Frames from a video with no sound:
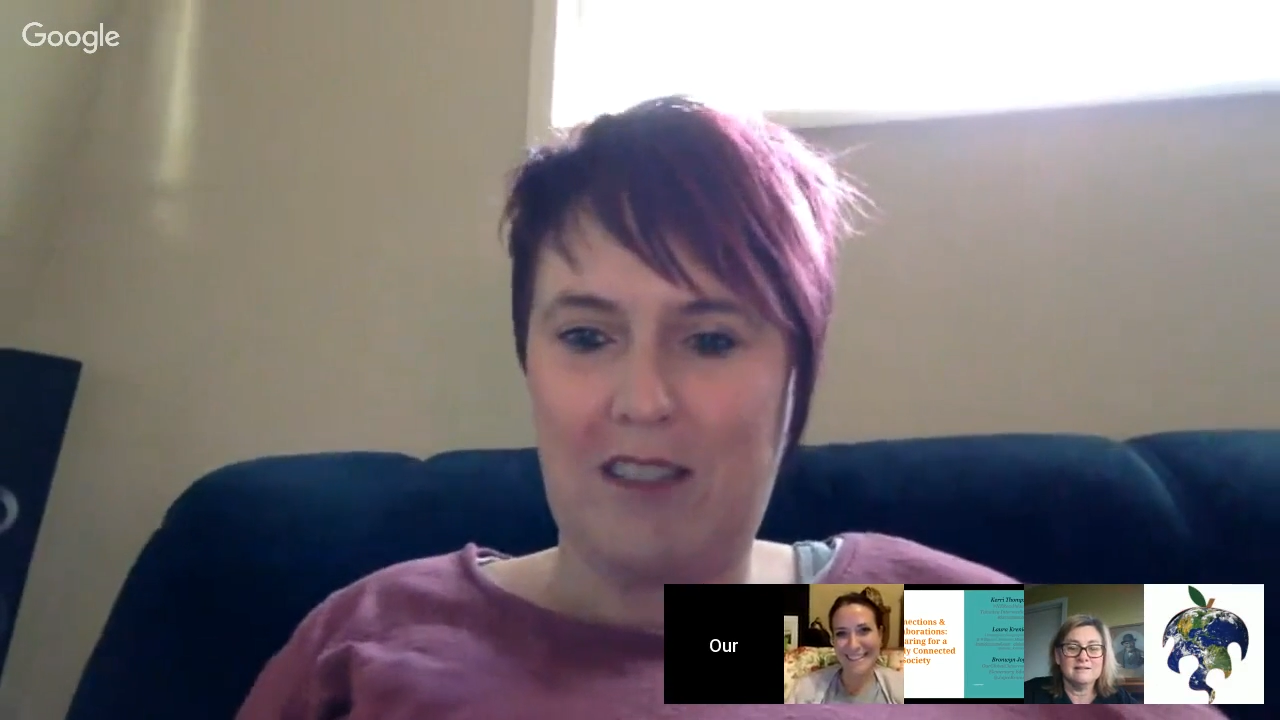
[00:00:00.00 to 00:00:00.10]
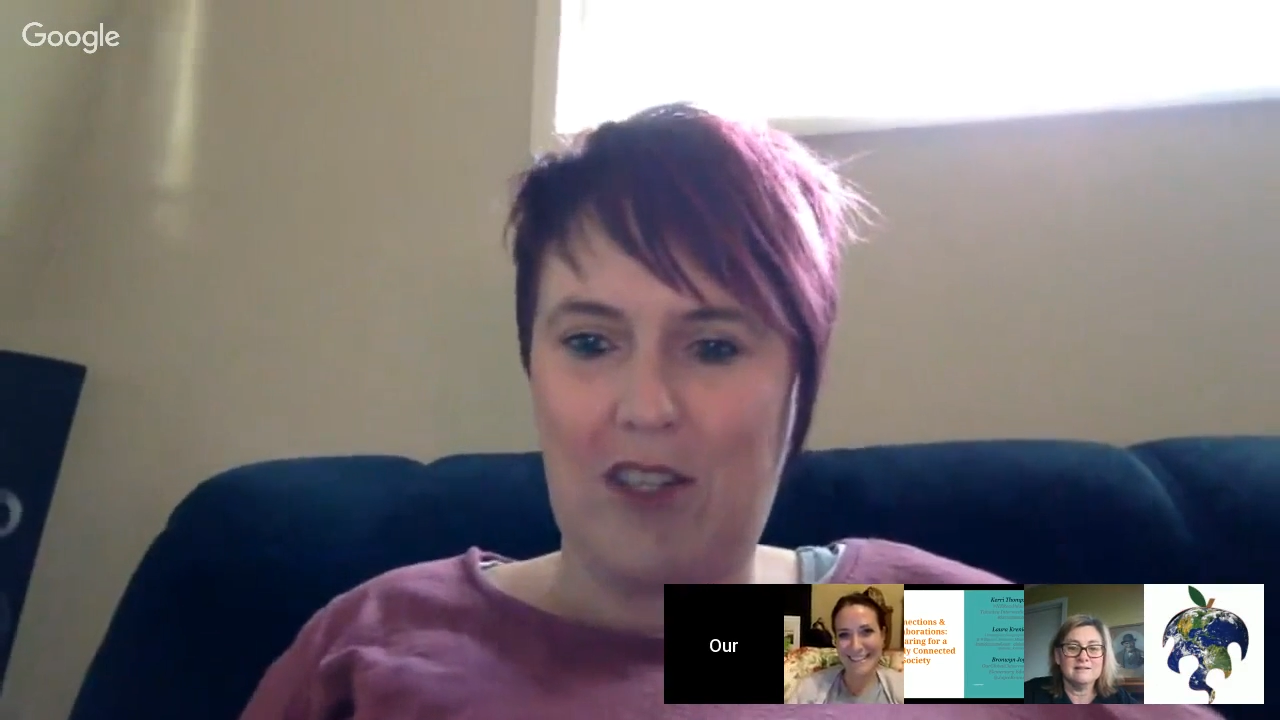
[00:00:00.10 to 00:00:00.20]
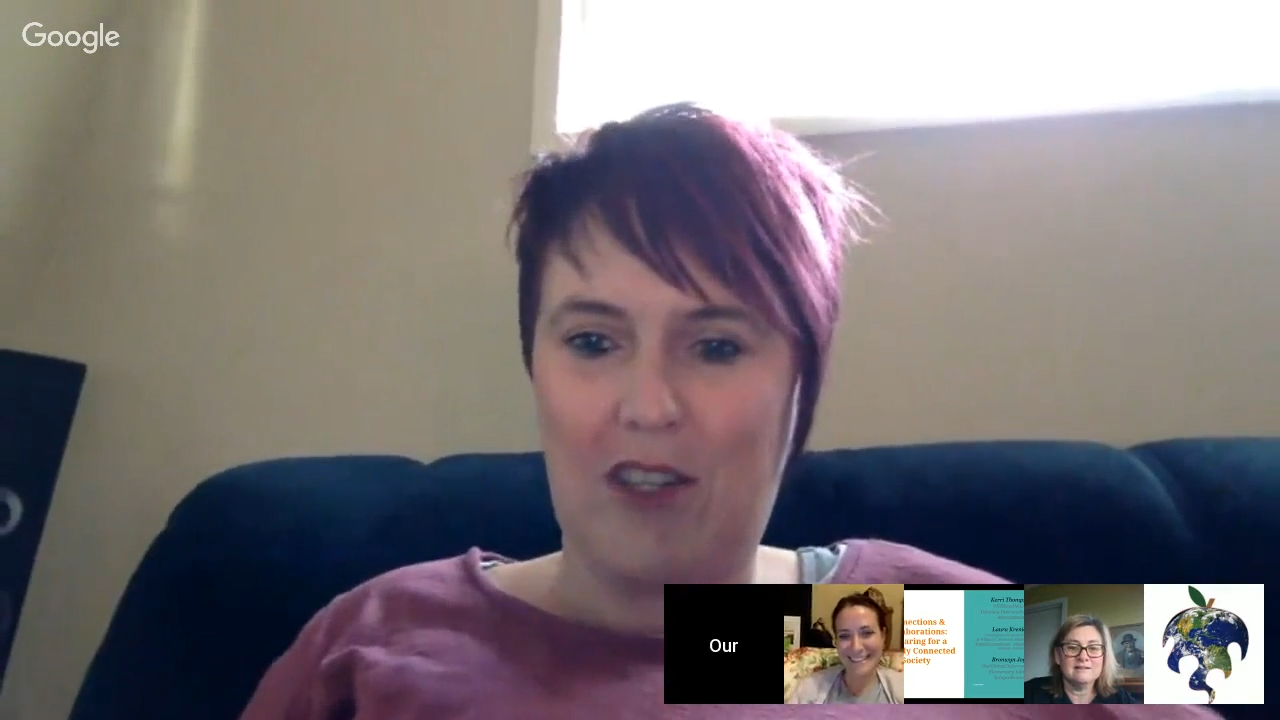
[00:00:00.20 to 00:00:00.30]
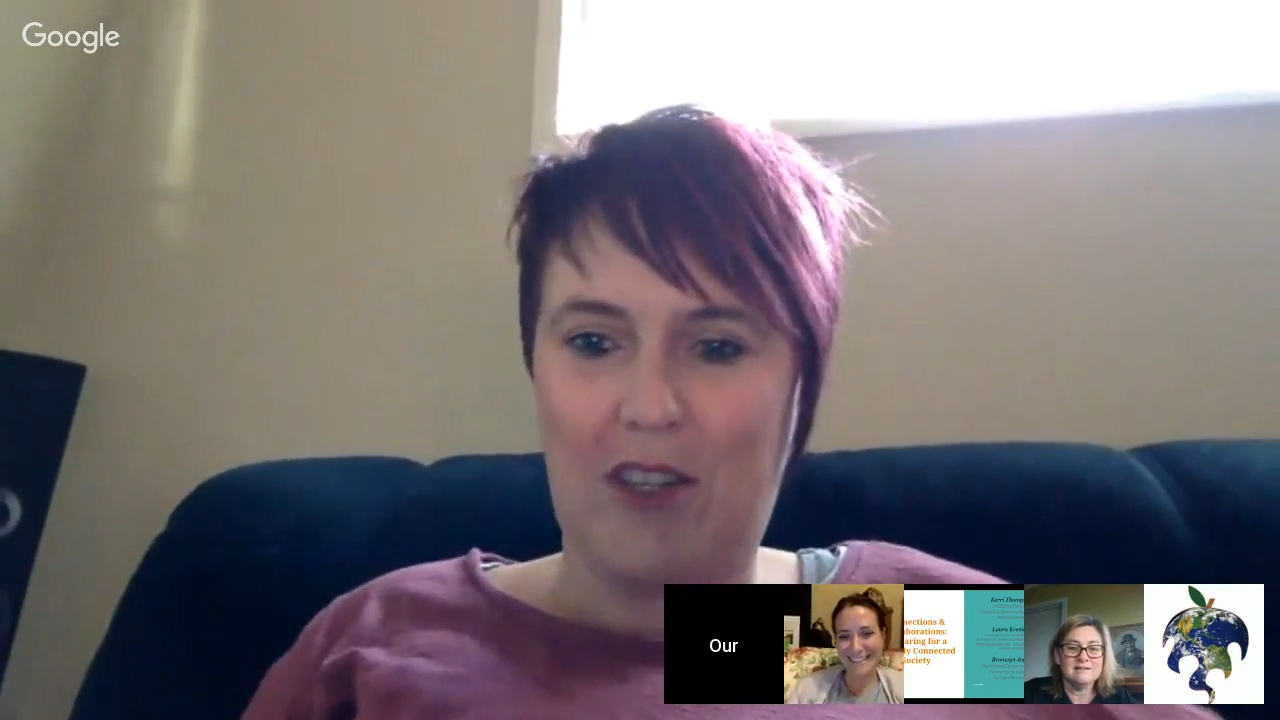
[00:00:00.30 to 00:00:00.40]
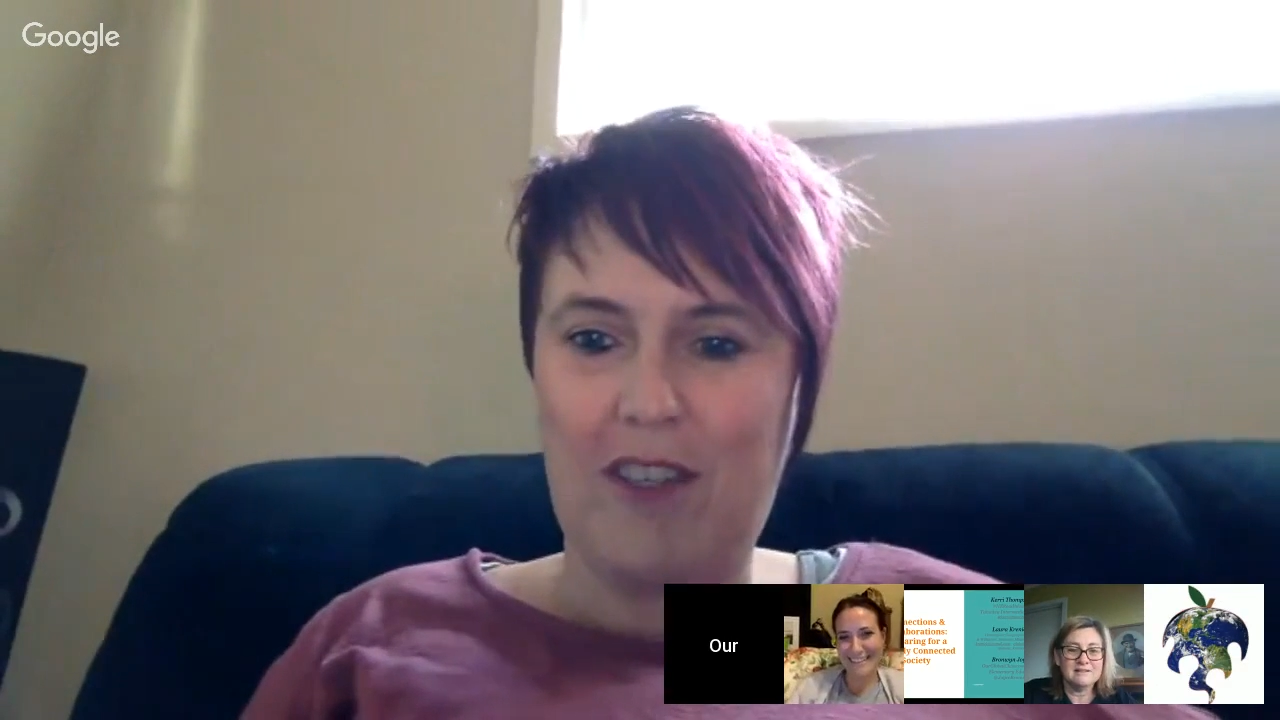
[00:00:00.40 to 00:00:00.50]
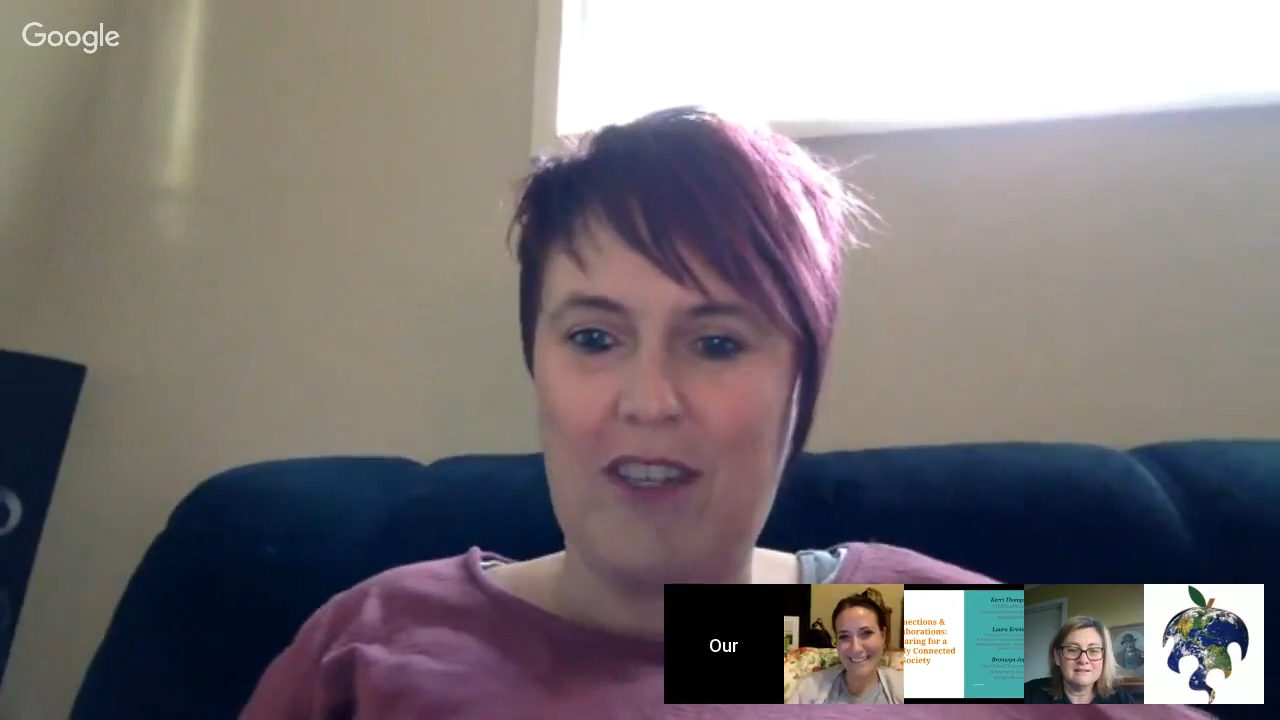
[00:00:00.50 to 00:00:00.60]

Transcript: so